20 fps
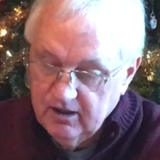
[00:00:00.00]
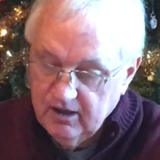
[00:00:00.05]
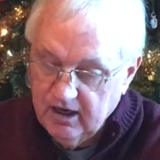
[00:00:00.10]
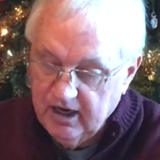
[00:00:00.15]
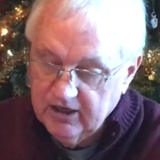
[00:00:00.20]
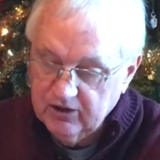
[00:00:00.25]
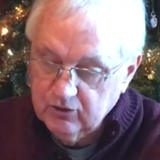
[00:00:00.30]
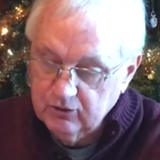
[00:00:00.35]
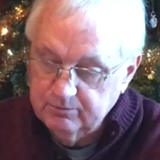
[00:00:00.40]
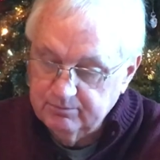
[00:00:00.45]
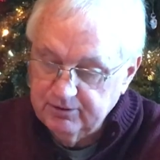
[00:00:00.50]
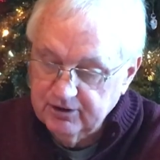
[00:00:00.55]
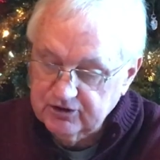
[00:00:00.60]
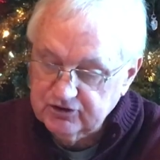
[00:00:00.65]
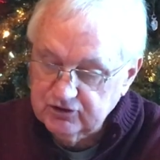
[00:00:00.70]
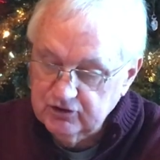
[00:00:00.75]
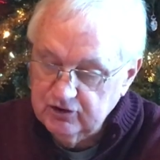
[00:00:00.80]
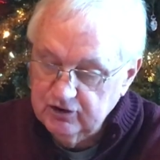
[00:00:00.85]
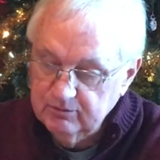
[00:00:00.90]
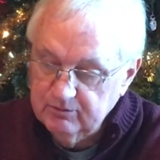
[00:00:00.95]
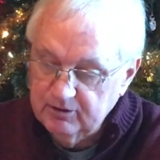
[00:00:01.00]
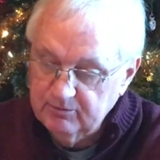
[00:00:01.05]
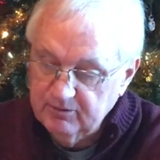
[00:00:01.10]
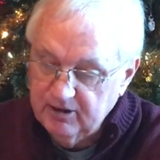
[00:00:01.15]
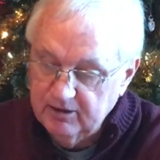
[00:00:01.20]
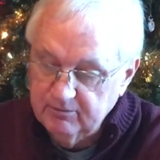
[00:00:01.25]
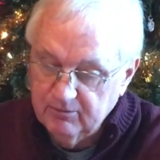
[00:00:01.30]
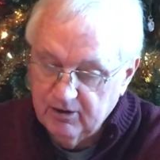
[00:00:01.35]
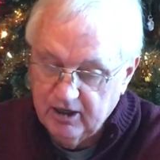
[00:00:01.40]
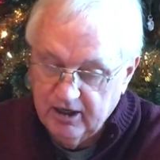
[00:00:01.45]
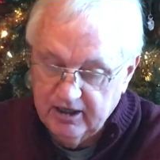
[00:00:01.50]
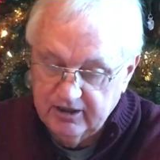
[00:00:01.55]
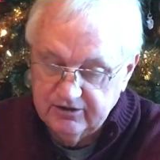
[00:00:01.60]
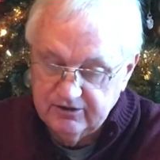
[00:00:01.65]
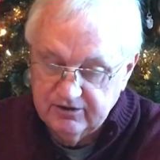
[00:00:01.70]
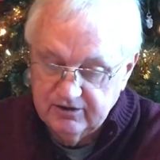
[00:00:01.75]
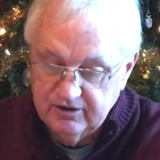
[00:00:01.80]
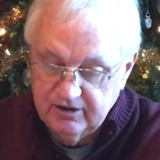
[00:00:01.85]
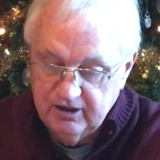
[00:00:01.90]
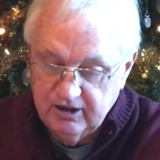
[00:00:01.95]
I could picture him in my mind
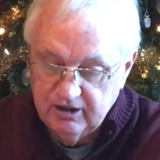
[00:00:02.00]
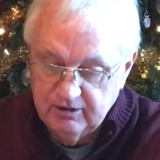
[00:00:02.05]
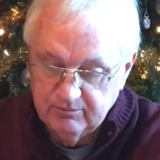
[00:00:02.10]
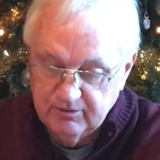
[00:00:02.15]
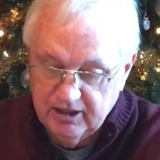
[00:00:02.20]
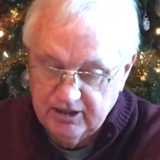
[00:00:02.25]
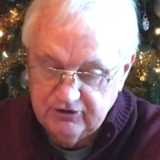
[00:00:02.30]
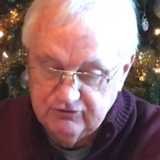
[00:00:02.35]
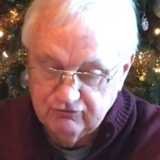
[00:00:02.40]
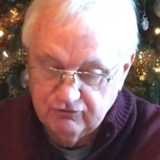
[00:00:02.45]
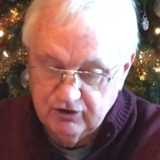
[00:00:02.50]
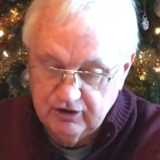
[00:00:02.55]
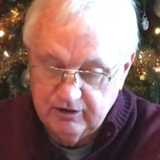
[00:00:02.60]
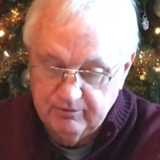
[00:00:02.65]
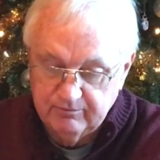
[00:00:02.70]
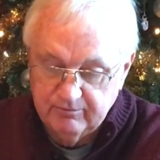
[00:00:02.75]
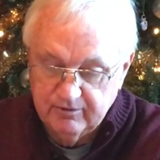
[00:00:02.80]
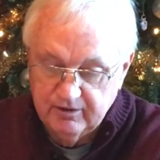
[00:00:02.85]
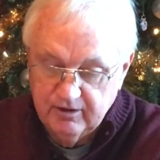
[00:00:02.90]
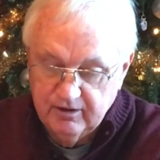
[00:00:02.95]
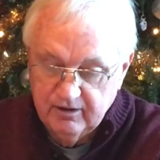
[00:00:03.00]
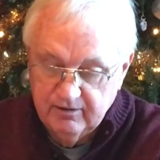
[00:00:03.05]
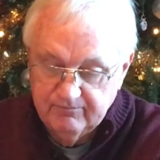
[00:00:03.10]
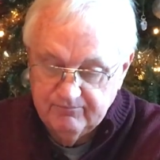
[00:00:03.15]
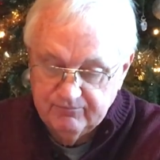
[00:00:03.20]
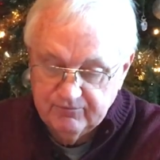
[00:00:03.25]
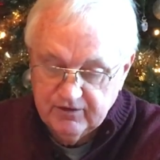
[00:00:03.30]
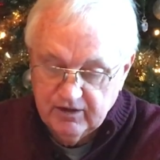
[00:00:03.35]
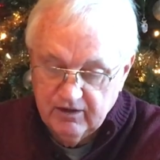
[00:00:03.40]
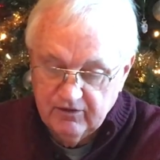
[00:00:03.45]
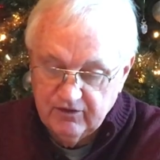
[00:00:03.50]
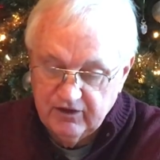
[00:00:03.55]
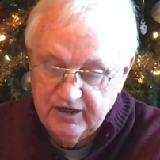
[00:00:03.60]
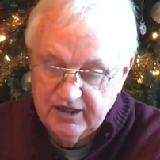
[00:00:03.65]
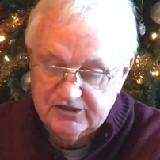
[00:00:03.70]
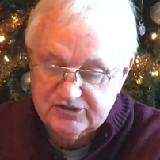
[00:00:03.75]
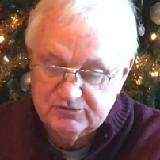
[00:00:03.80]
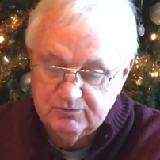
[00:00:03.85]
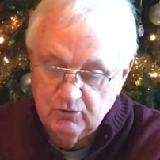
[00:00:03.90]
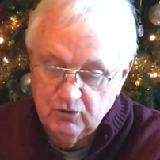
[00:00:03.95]
and in my dream. The
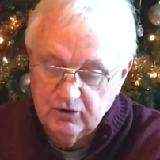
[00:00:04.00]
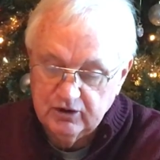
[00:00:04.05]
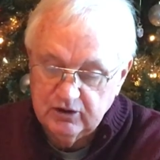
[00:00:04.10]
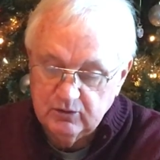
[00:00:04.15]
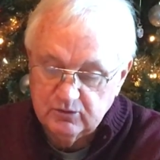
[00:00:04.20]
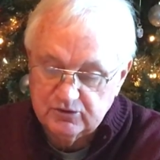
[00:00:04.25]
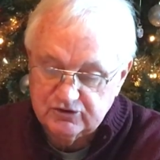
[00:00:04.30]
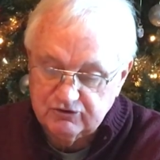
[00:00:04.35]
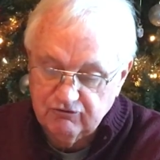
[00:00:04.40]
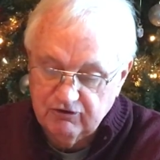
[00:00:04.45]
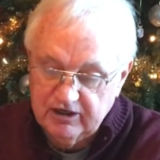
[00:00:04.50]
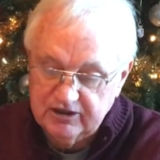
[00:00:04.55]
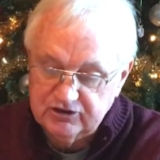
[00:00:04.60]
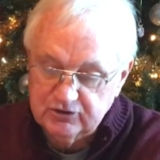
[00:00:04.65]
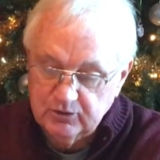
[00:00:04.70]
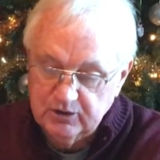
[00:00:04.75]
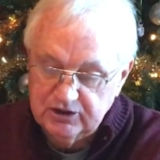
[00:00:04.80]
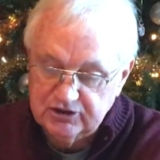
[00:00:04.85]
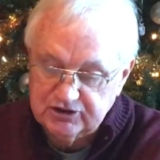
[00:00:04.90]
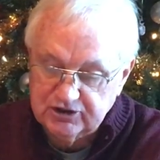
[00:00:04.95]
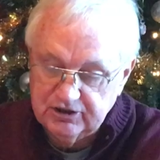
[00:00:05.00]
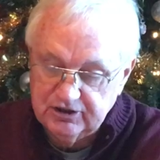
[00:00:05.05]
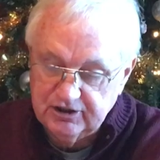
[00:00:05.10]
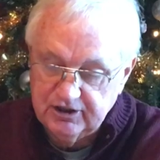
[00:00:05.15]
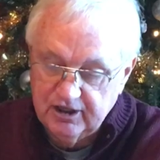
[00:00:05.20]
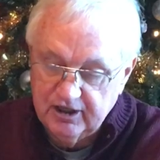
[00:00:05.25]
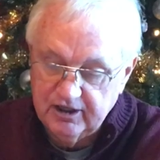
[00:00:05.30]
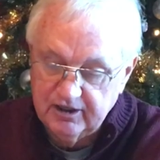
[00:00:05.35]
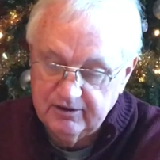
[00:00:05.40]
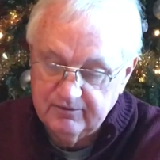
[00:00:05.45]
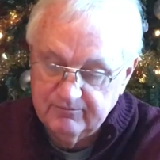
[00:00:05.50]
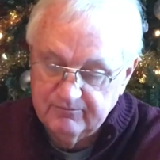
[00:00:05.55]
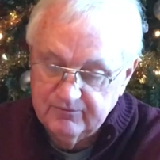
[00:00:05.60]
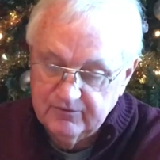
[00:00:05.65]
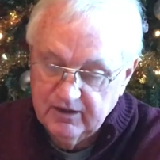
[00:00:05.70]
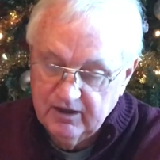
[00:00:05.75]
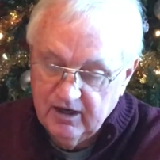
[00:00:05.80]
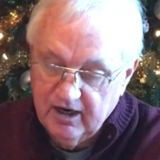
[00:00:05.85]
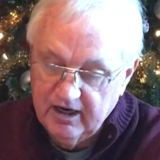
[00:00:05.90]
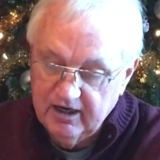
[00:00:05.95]
next morning was graduation day.
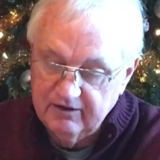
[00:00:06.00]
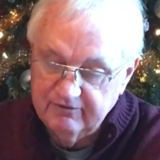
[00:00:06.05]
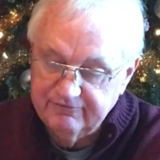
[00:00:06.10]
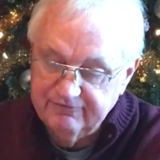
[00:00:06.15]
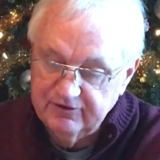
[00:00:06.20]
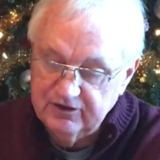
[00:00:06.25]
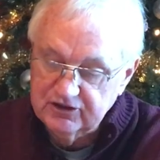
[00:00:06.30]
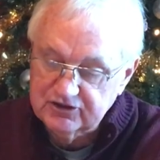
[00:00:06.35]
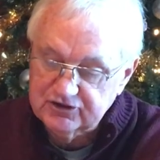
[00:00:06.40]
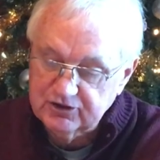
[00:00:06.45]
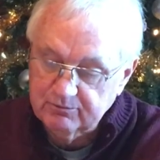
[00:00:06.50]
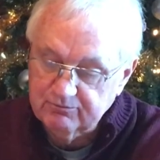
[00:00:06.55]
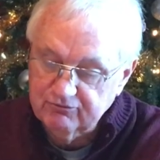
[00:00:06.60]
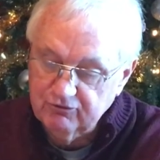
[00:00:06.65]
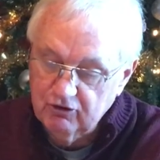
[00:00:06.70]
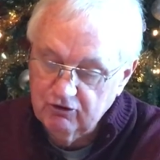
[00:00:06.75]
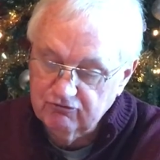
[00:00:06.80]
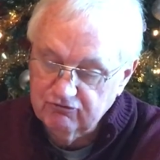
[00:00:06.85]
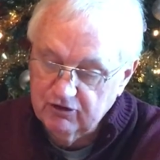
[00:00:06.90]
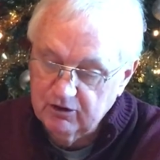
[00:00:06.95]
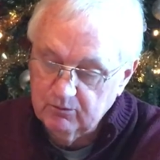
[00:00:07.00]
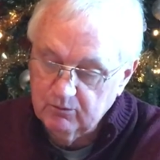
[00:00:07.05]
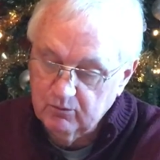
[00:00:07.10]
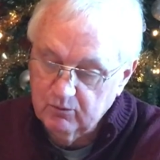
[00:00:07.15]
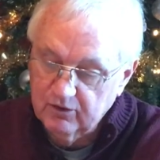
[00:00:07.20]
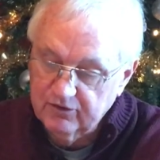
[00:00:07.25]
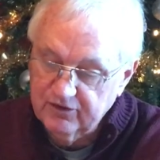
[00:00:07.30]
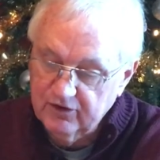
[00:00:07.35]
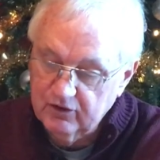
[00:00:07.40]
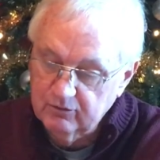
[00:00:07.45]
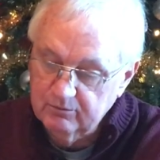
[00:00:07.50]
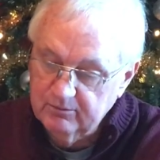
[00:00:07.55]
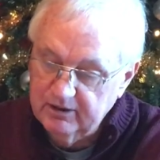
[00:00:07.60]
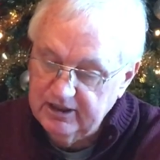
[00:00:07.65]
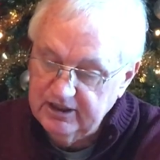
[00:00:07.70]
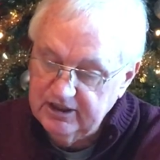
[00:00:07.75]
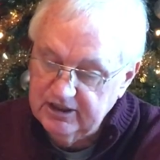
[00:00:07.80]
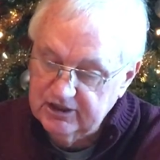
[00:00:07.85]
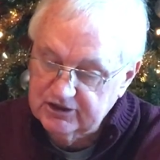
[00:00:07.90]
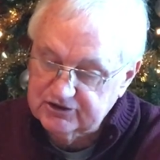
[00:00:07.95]
I had finished the program without
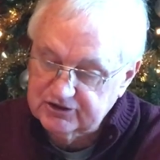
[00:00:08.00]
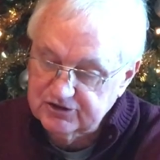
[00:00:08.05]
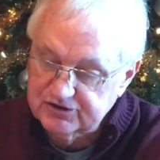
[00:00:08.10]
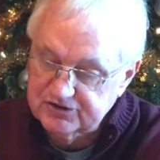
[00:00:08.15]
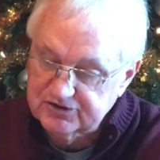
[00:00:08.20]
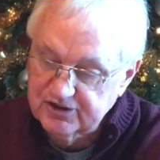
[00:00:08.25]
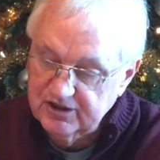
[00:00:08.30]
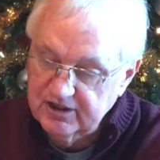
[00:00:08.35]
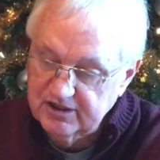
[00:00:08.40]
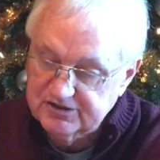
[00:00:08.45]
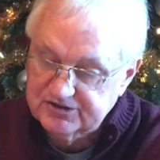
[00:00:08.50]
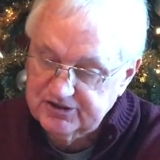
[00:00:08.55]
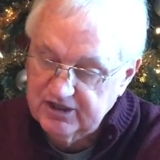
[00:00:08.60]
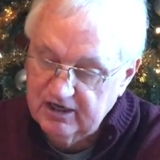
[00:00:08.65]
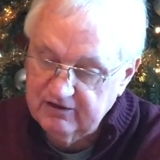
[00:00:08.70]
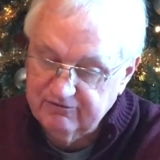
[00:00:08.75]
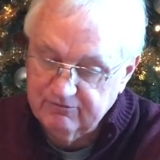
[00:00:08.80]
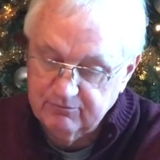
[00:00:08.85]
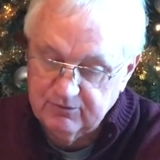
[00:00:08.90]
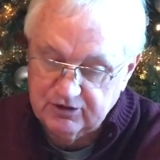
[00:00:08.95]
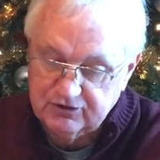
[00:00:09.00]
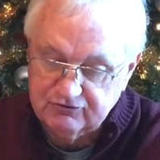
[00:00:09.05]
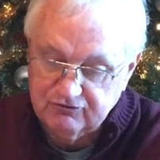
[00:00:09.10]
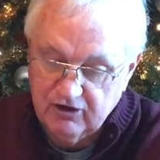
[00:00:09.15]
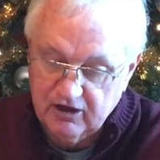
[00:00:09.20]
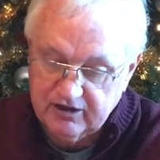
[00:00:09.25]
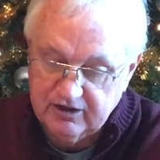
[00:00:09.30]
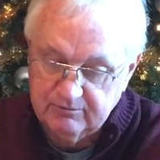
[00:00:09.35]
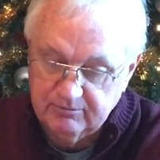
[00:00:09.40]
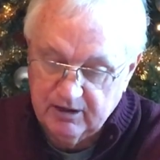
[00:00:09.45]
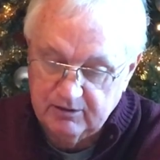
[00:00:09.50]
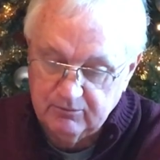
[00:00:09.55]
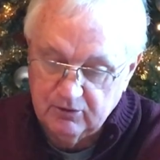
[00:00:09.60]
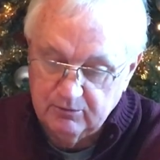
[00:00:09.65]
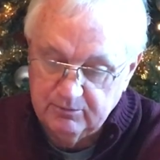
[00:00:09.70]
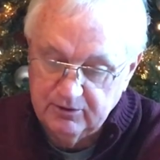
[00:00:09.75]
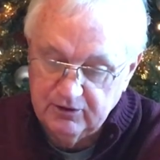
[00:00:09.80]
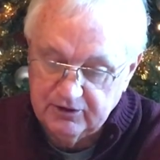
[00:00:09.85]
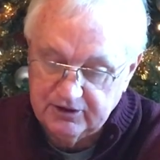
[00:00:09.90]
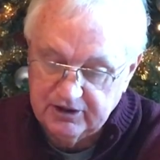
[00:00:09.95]
many hitches, aside from the truck and my
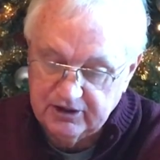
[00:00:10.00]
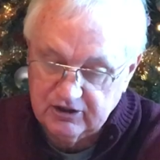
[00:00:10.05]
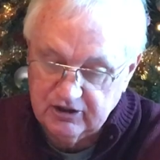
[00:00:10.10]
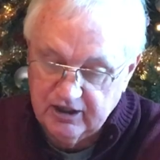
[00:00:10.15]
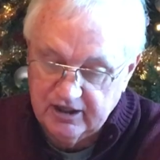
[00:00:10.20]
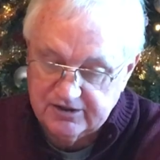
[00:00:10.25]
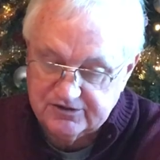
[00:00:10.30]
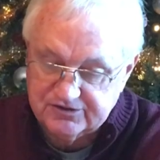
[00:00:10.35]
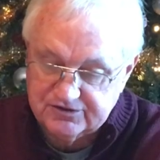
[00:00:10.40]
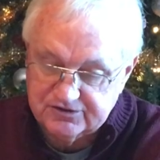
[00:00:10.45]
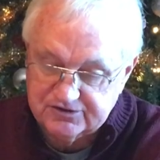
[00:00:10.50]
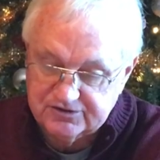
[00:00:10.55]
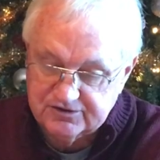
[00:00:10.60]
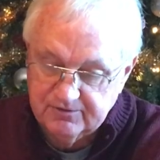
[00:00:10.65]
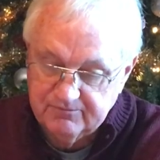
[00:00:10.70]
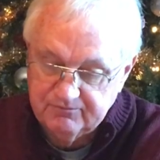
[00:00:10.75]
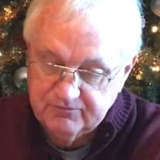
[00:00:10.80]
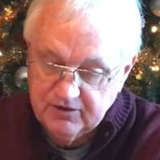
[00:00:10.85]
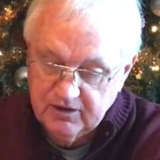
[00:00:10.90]
mobility classes.